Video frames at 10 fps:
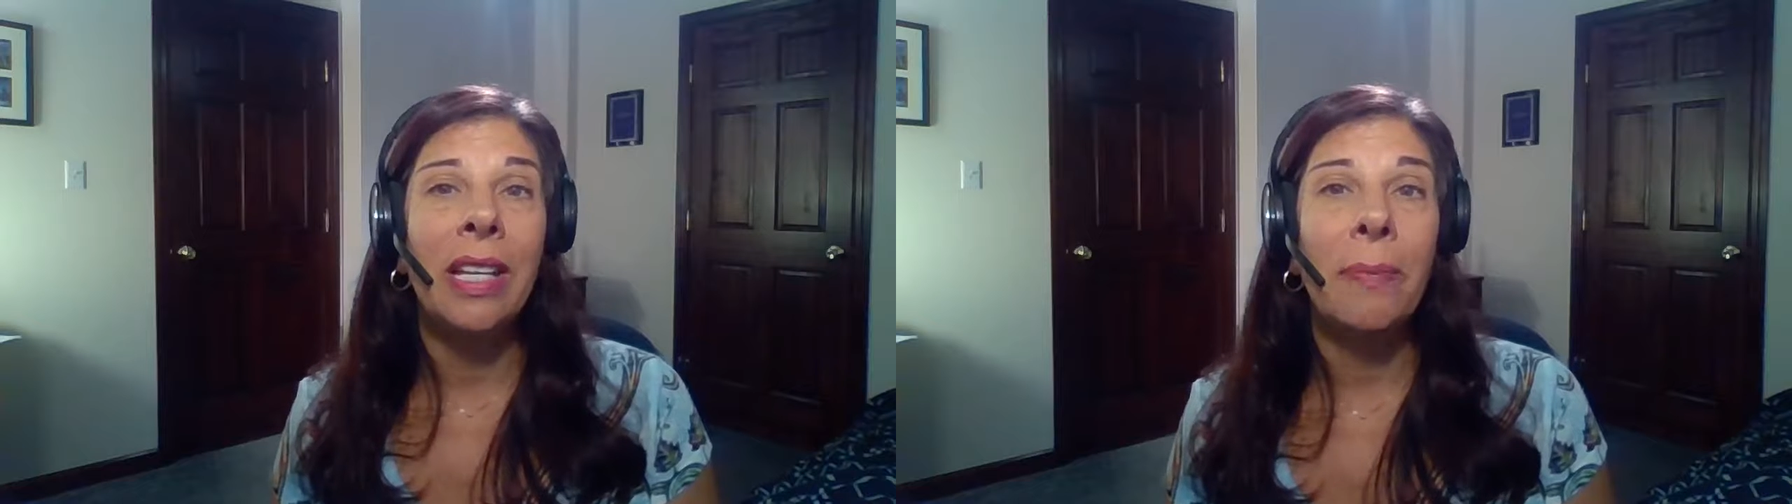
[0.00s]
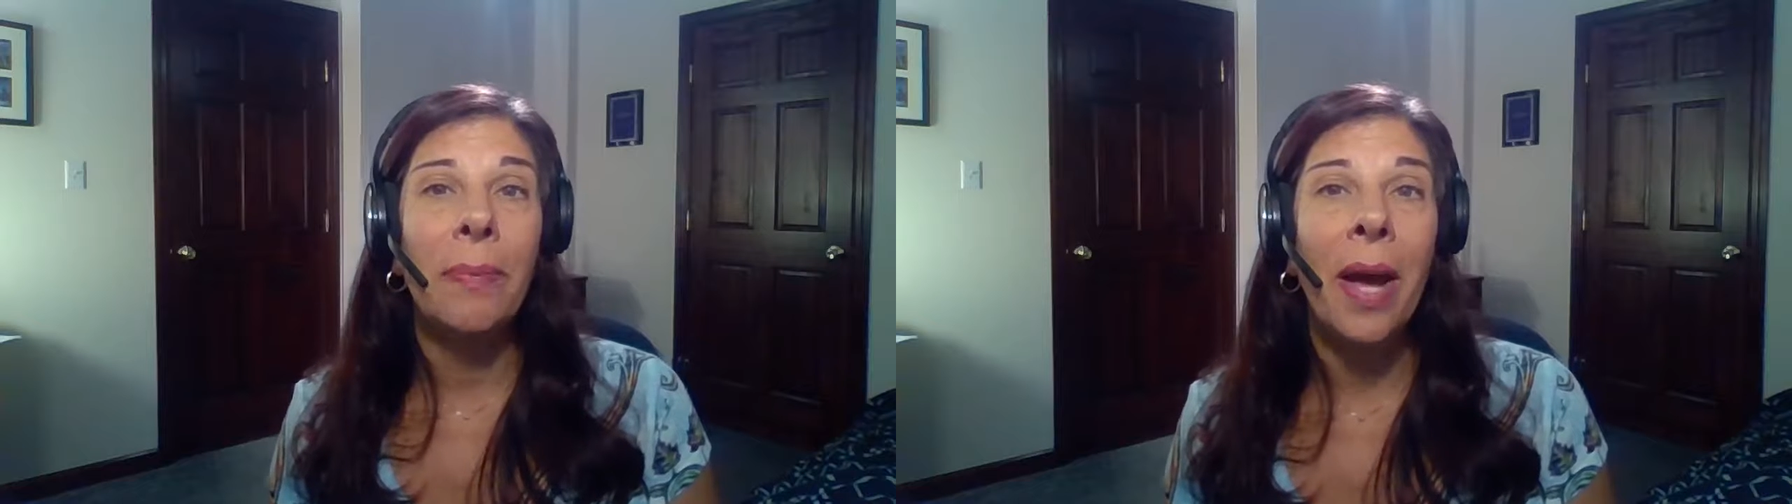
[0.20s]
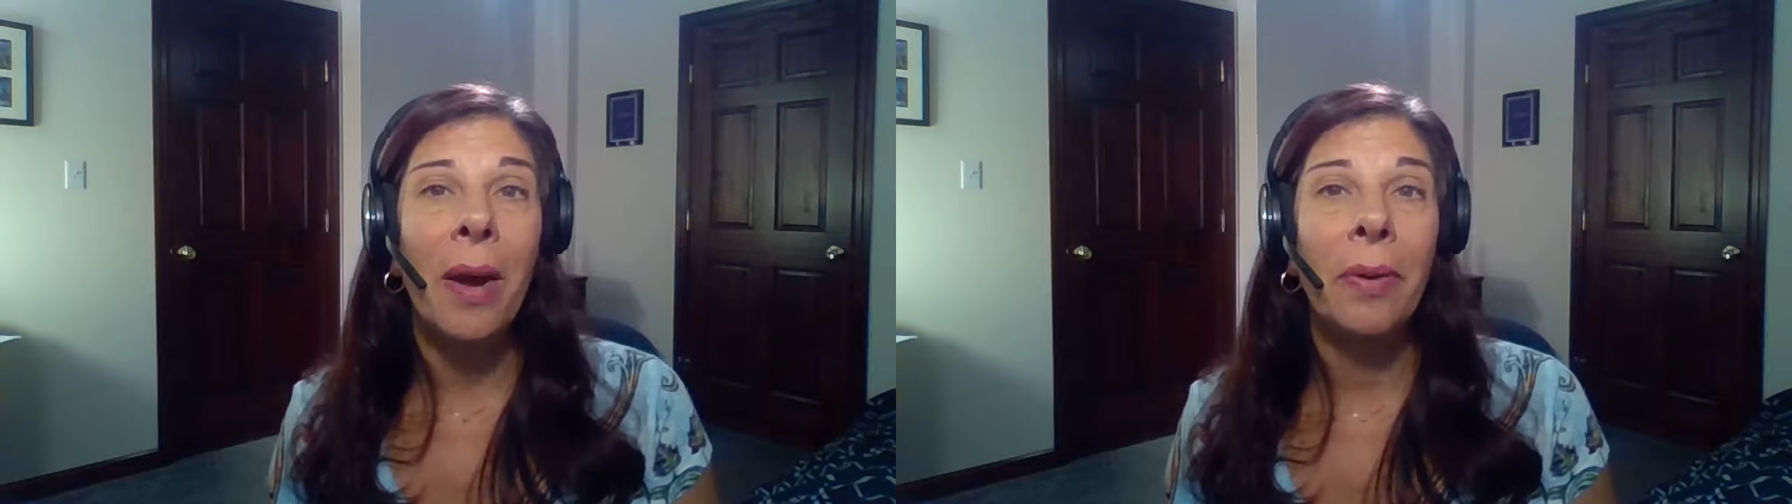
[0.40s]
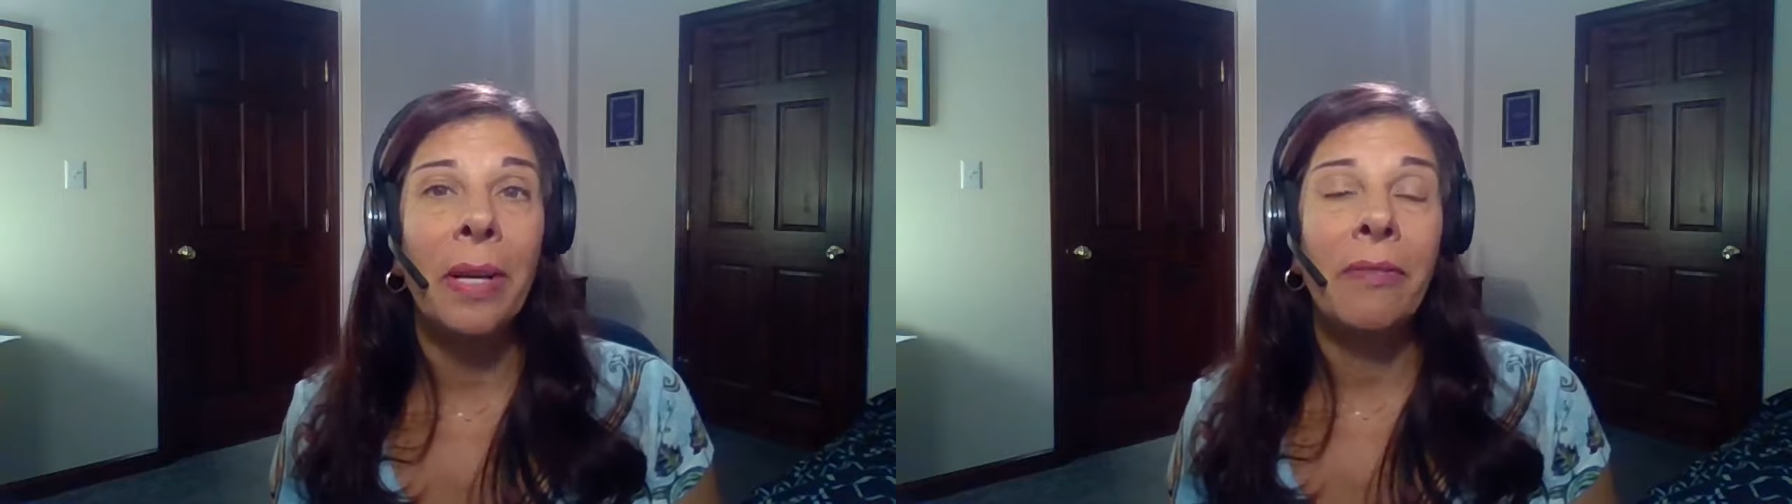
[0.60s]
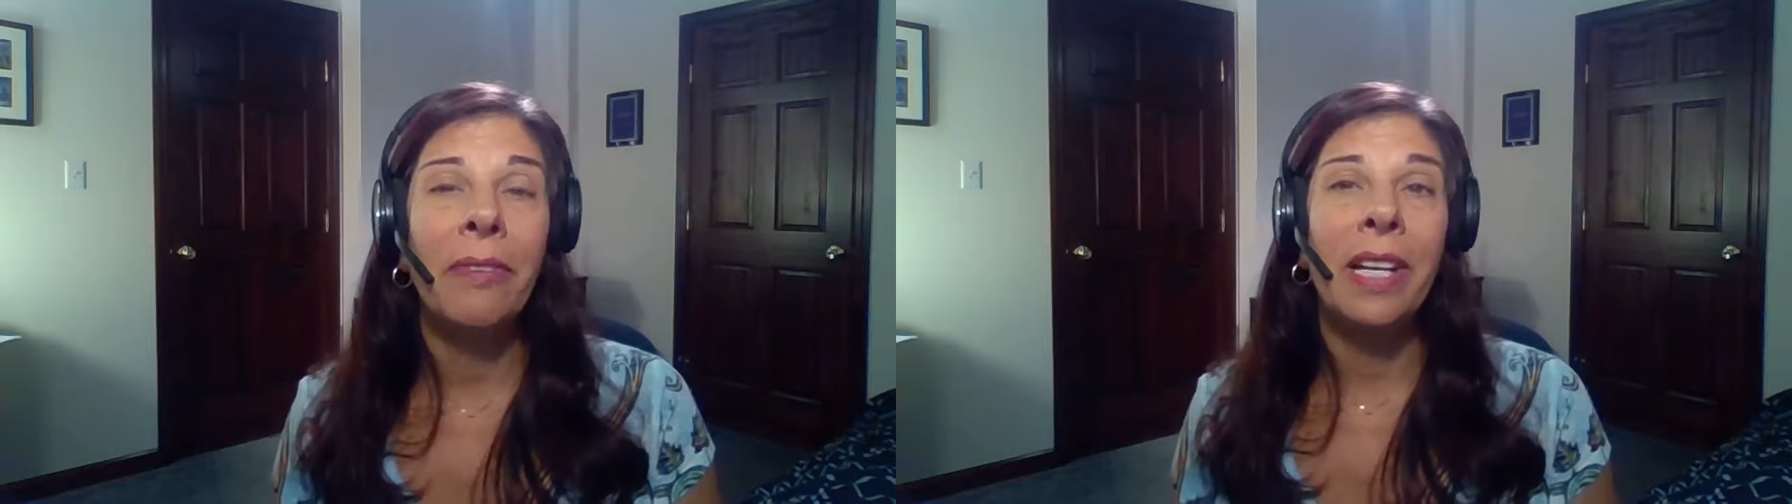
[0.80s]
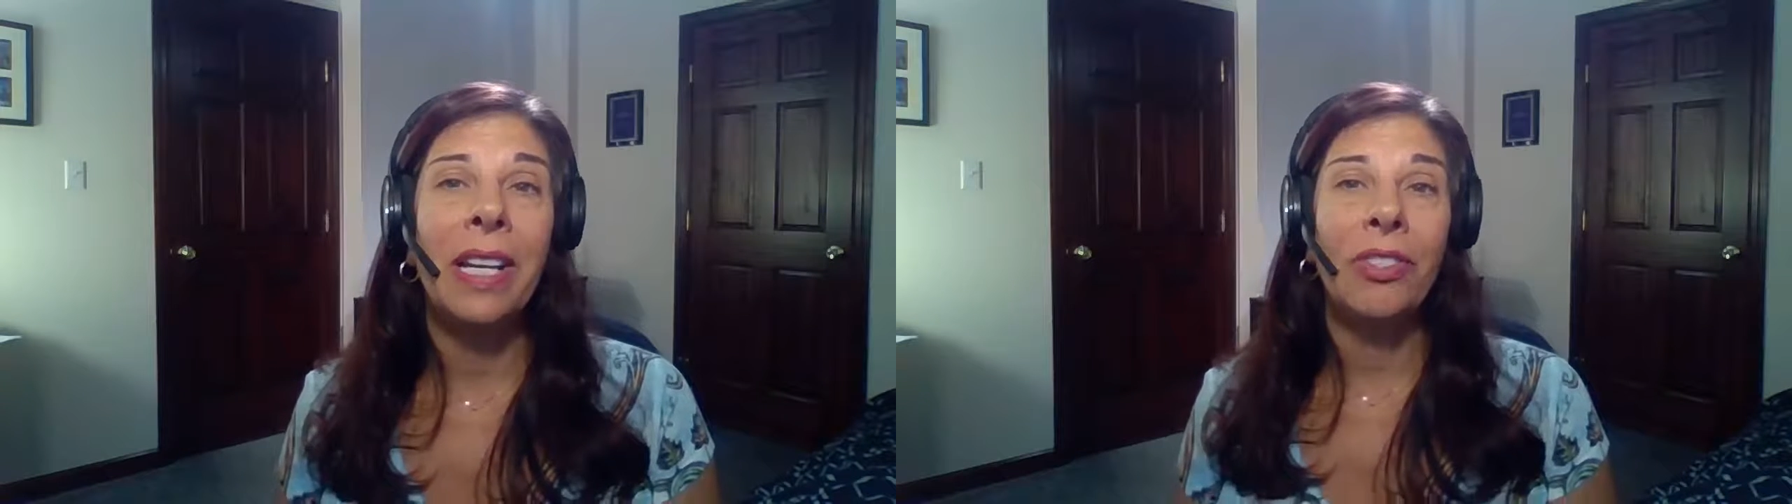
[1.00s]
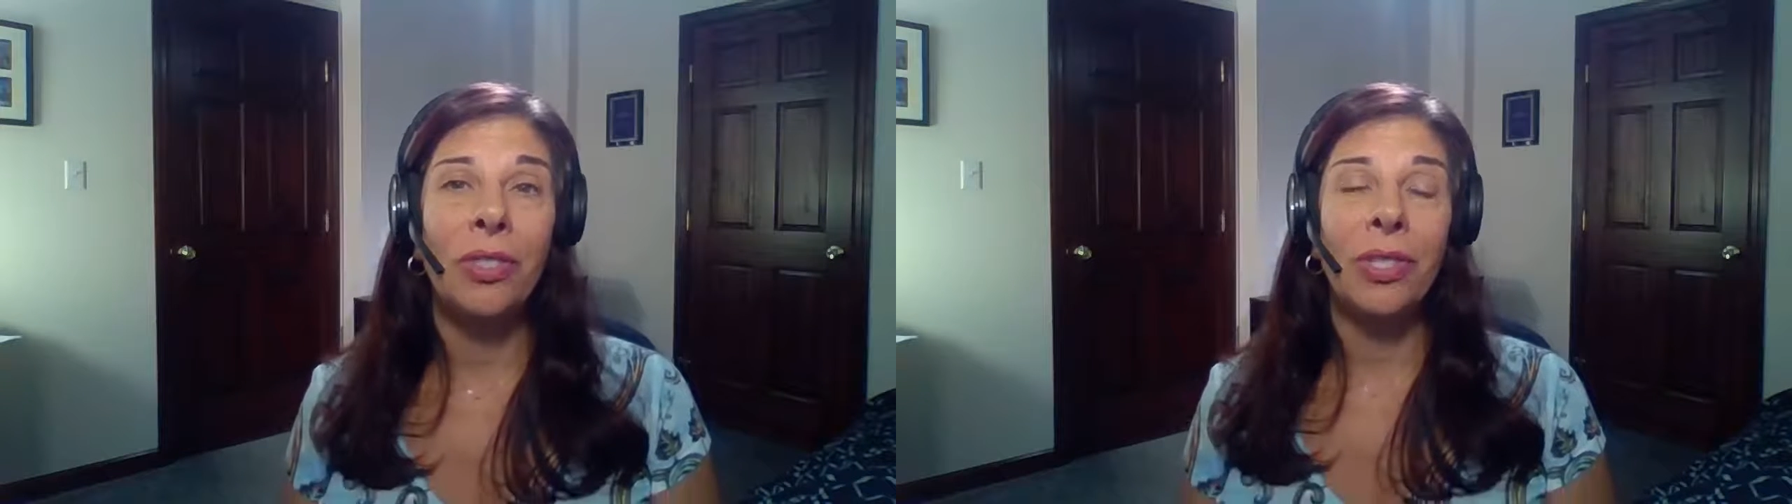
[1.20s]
Empowering Financial